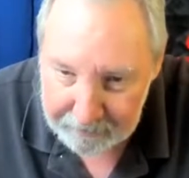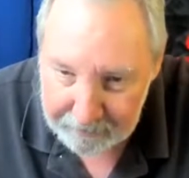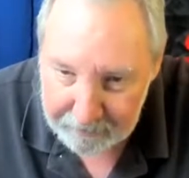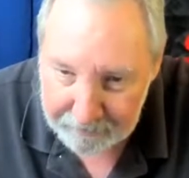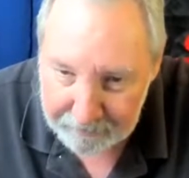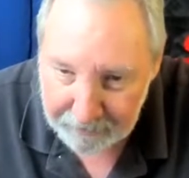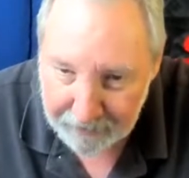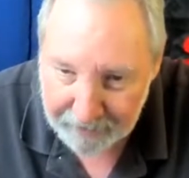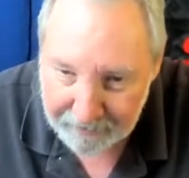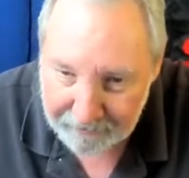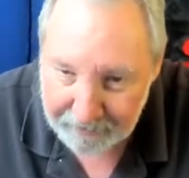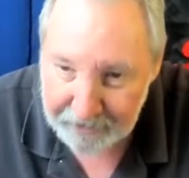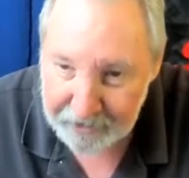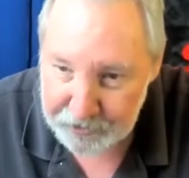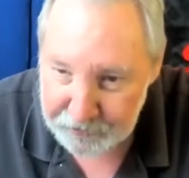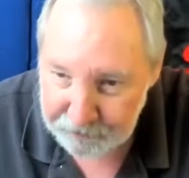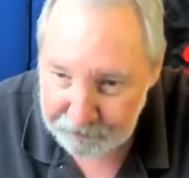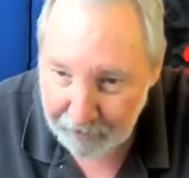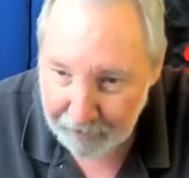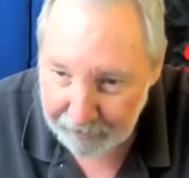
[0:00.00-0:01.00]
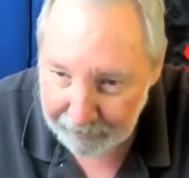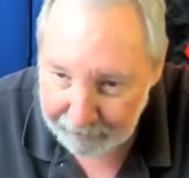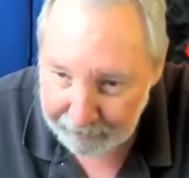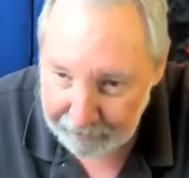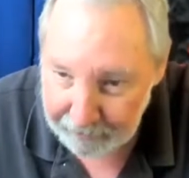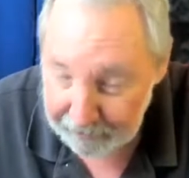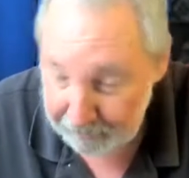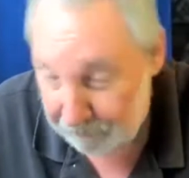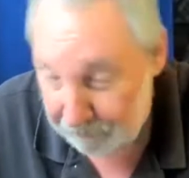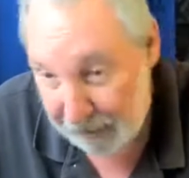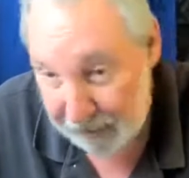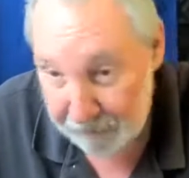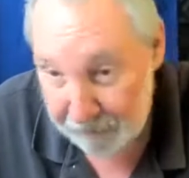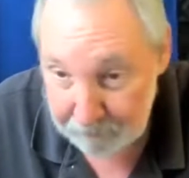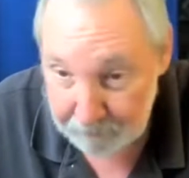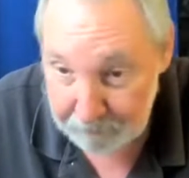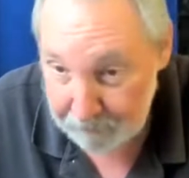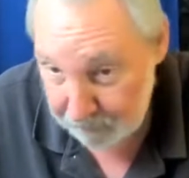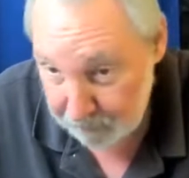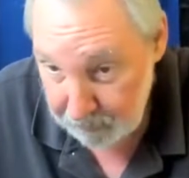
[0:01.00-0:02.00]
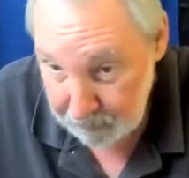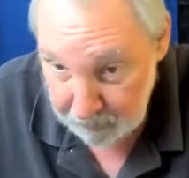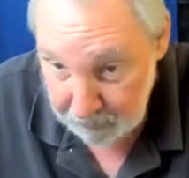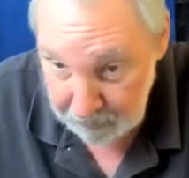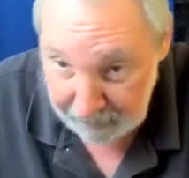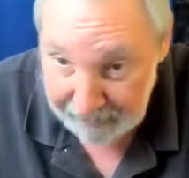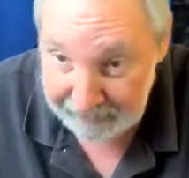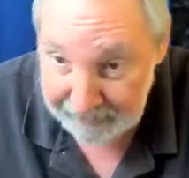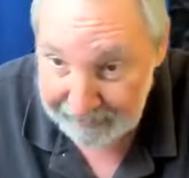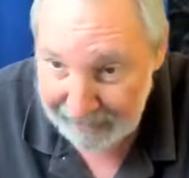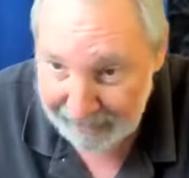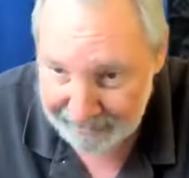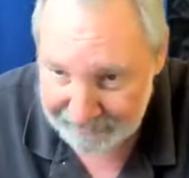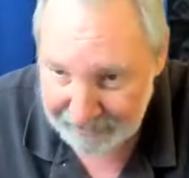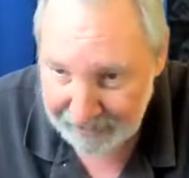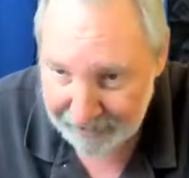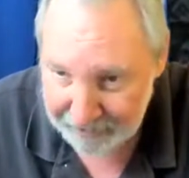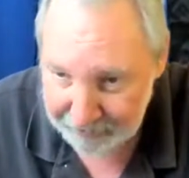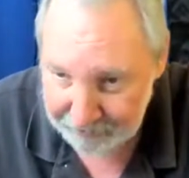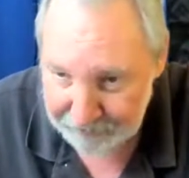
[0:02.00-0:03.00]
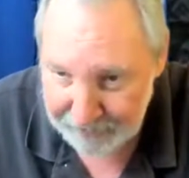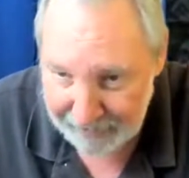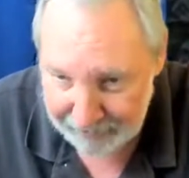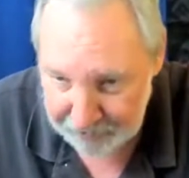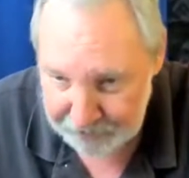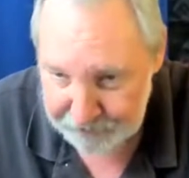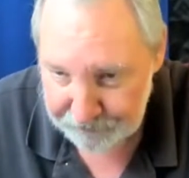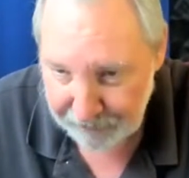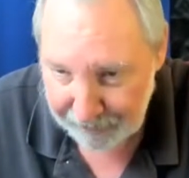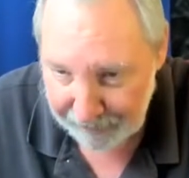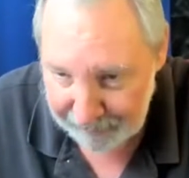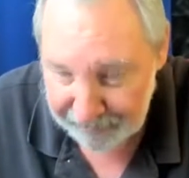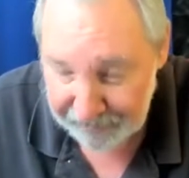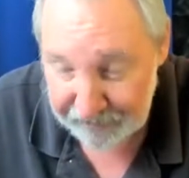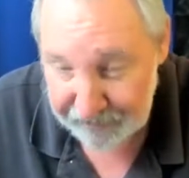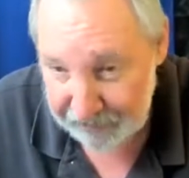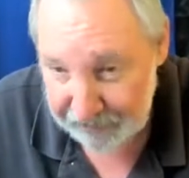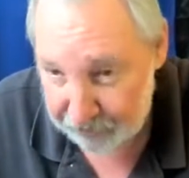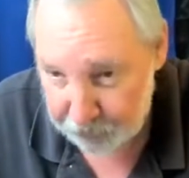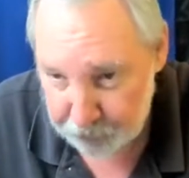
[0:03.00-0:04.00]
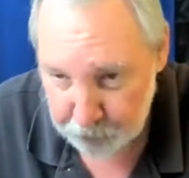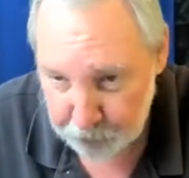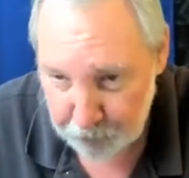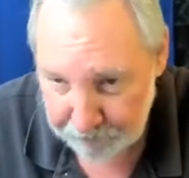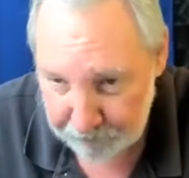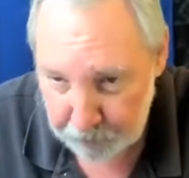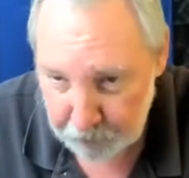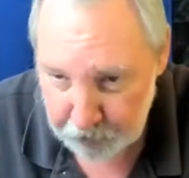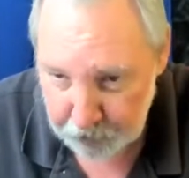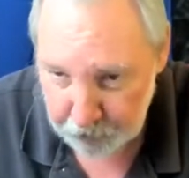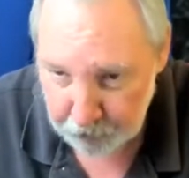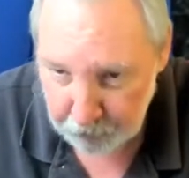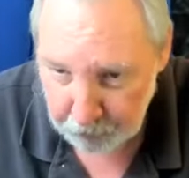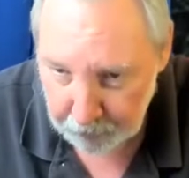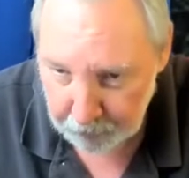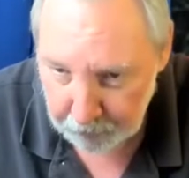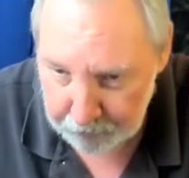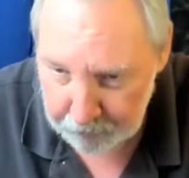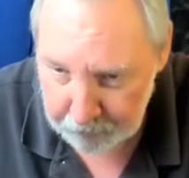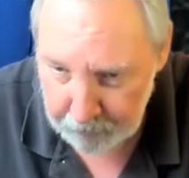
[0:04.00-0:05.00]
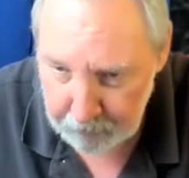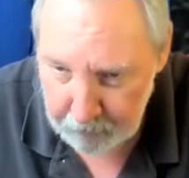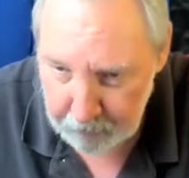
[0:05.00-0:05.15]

5e is fine and, and any cats higher than that is fine and deals with future growth.